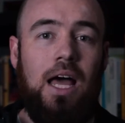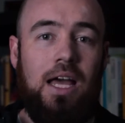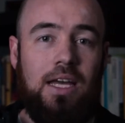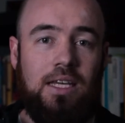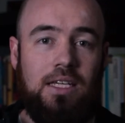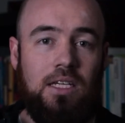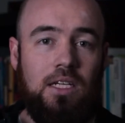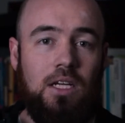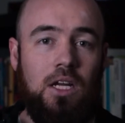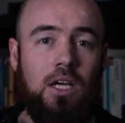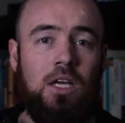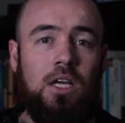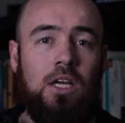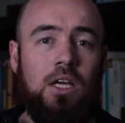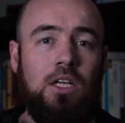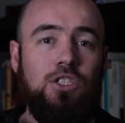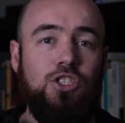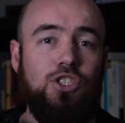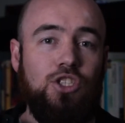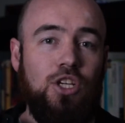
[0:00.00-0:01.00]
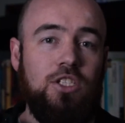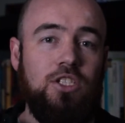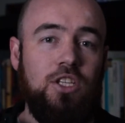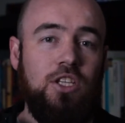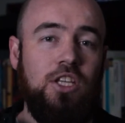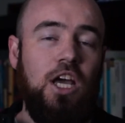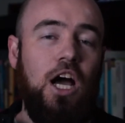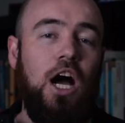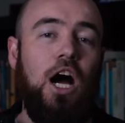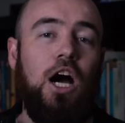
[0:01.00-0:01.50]
just on the auto
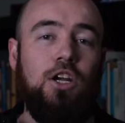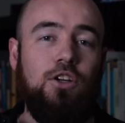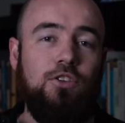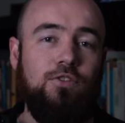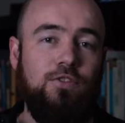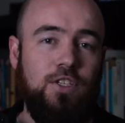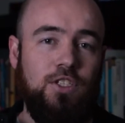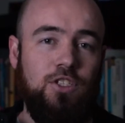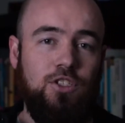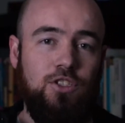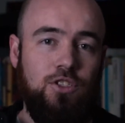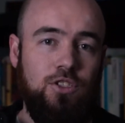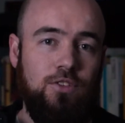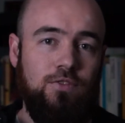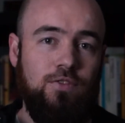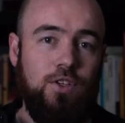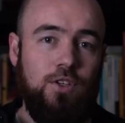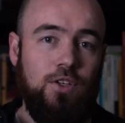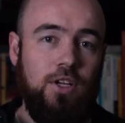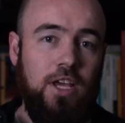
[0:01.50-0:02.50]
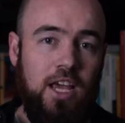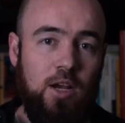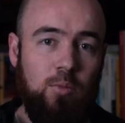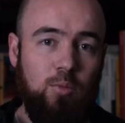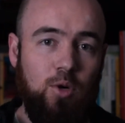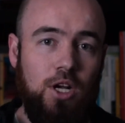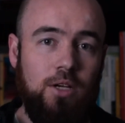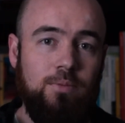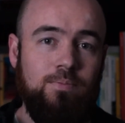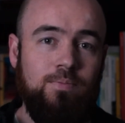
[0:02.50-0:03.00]
features of your camera.
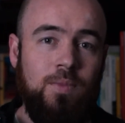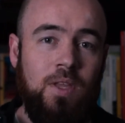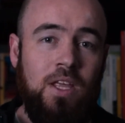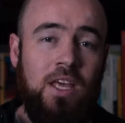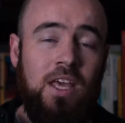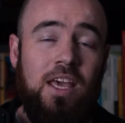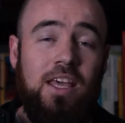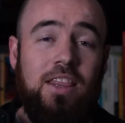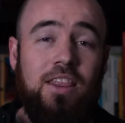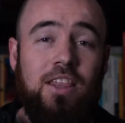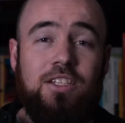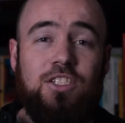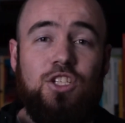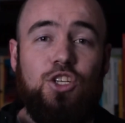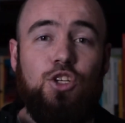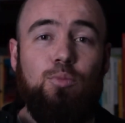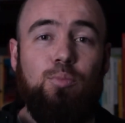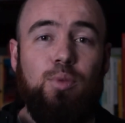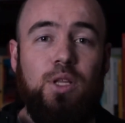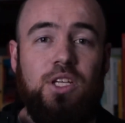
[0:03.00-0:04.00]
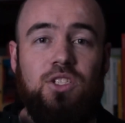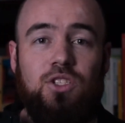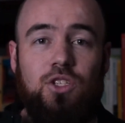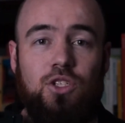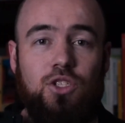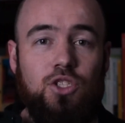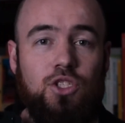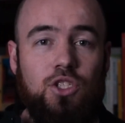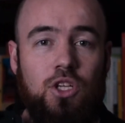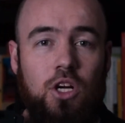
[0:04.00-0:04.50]
That's a good place to start
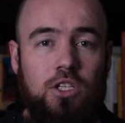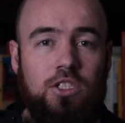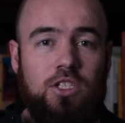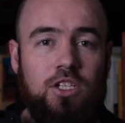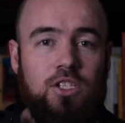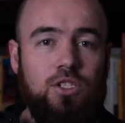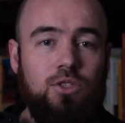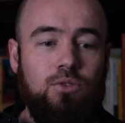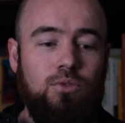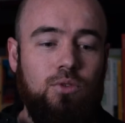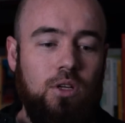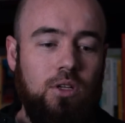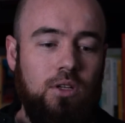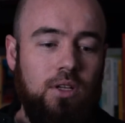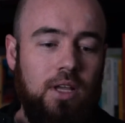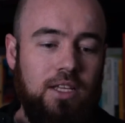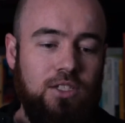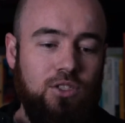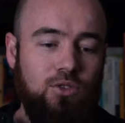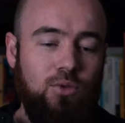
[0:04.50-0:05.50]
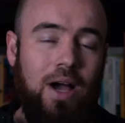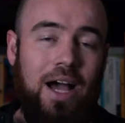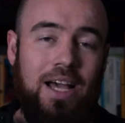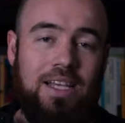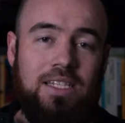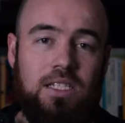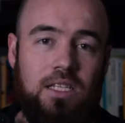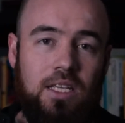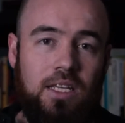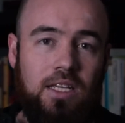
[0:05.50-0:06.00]
as you isolate
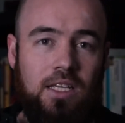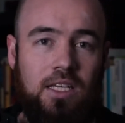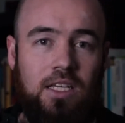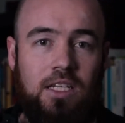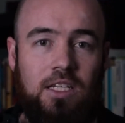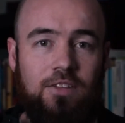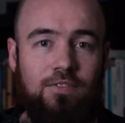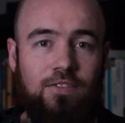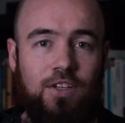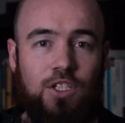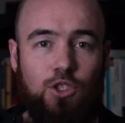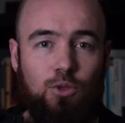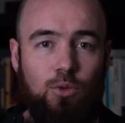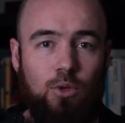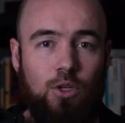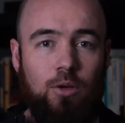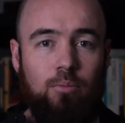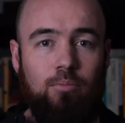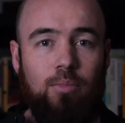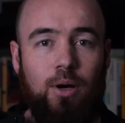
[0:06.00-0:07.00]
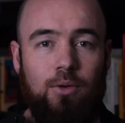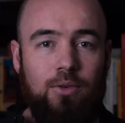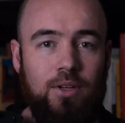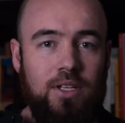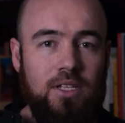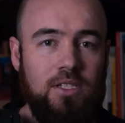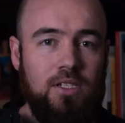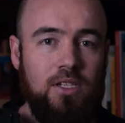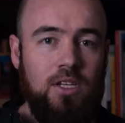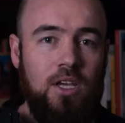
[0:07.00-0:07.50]
individual components,
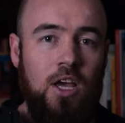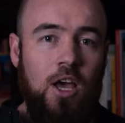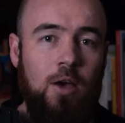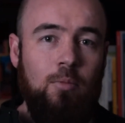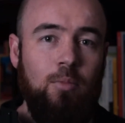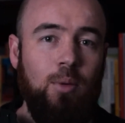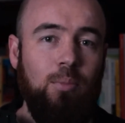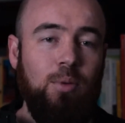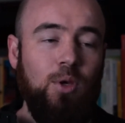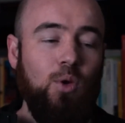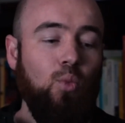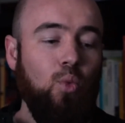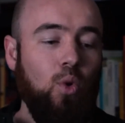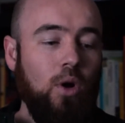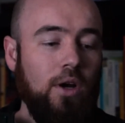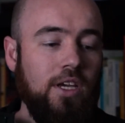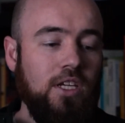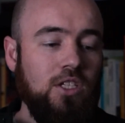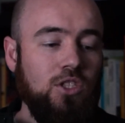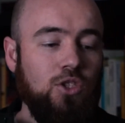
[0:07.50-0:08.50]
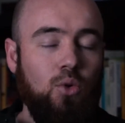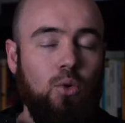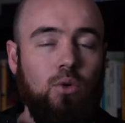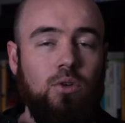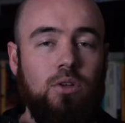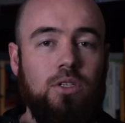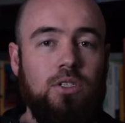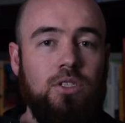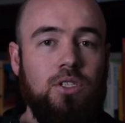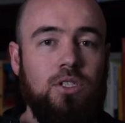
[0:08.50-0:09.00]
but be working towards
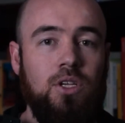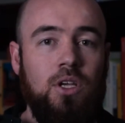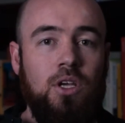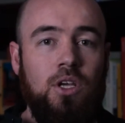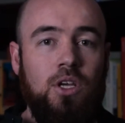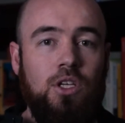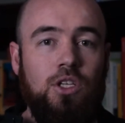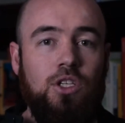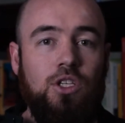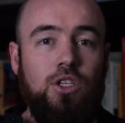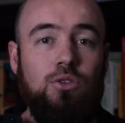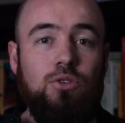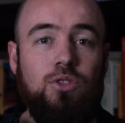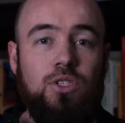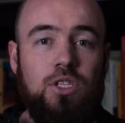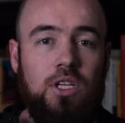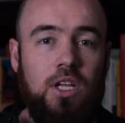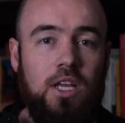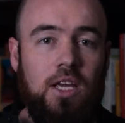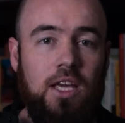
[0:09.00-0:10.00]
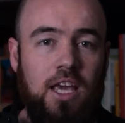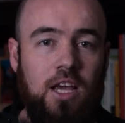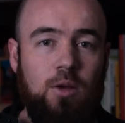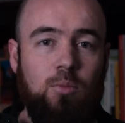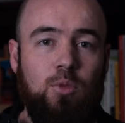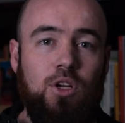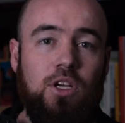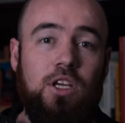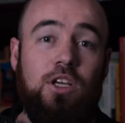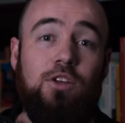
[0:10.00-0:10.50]
using a camera in
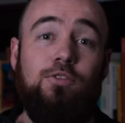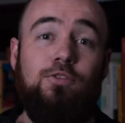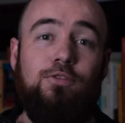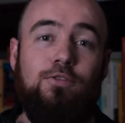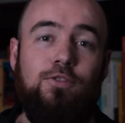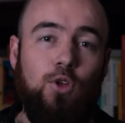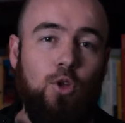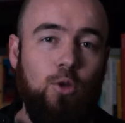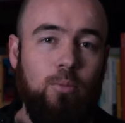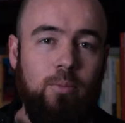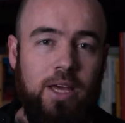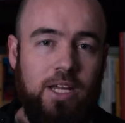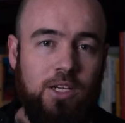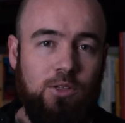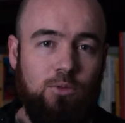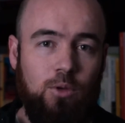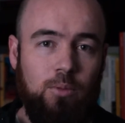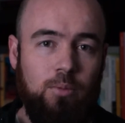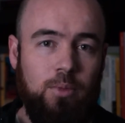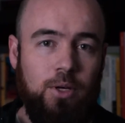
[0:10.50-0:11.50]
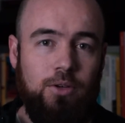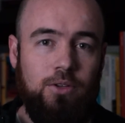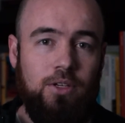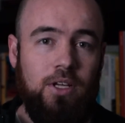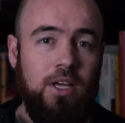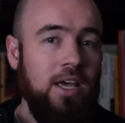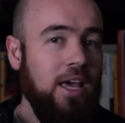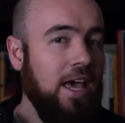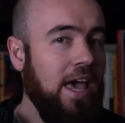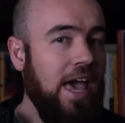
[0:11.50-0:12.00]
full manual mode,
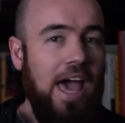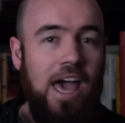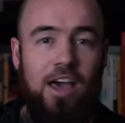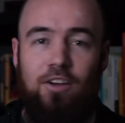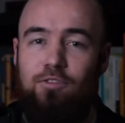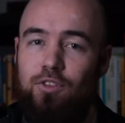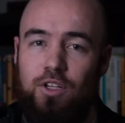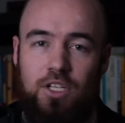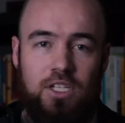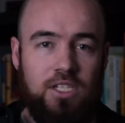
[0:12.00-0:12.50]
every setting.